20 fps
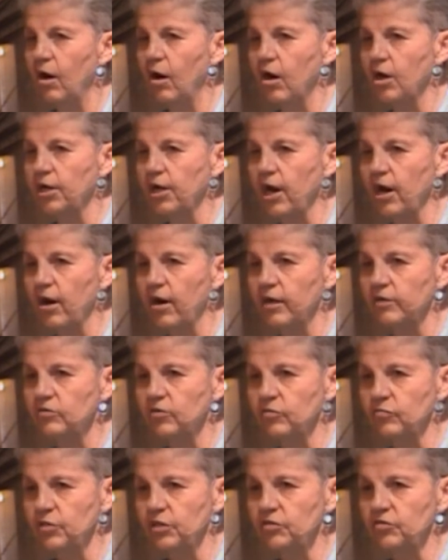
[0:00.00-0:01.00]
are
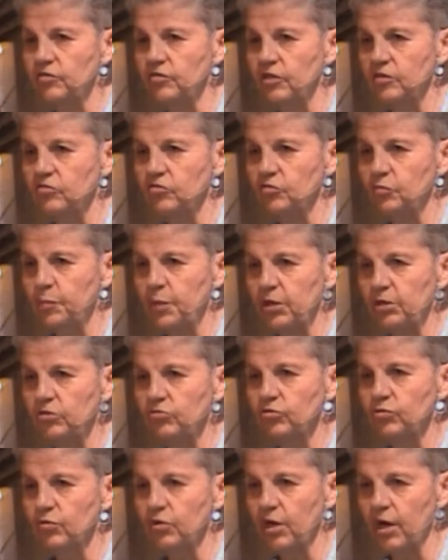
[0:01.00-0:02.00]
characteristics,
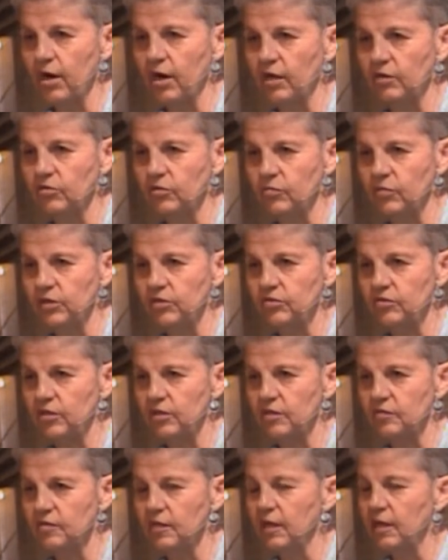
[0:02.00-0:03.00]
spiritual
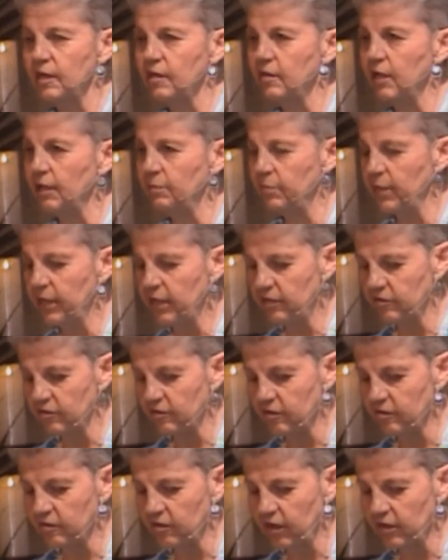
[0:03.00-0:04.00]
characteristics, that many
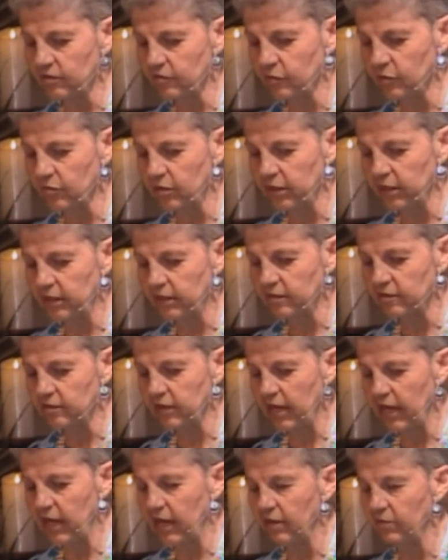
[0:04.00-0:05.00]
successful
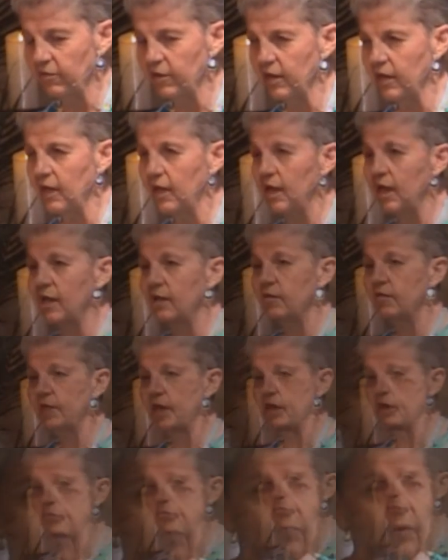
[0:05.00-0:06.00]
leaders have.
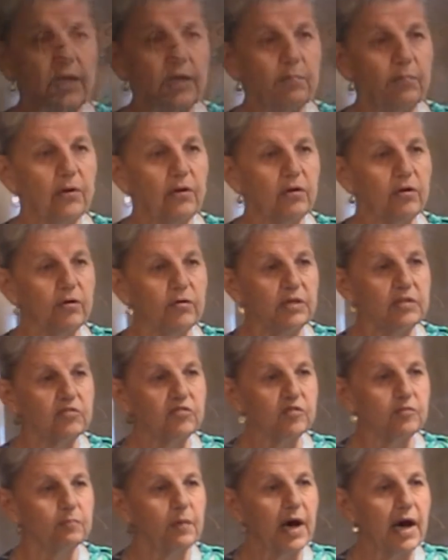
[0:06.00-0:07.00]
They are people who
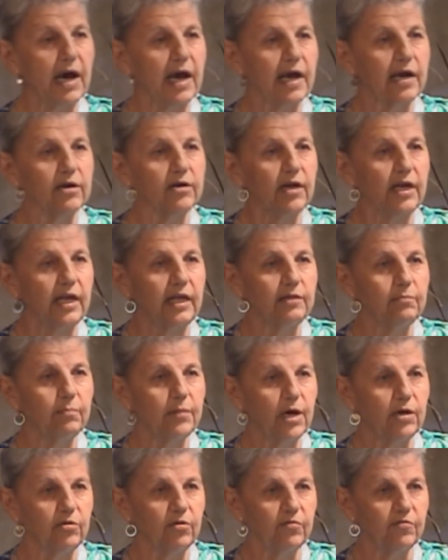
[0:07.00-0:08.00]
inspire and
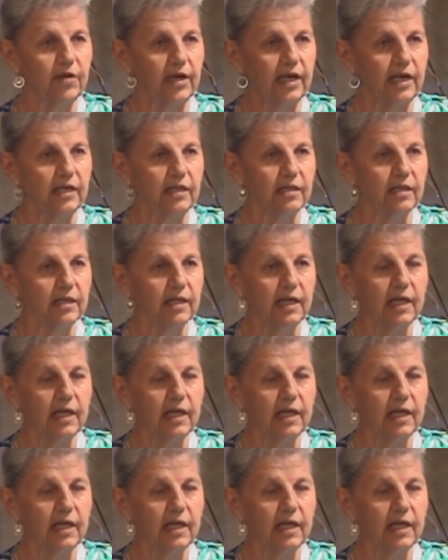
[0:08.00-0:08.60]
motivate.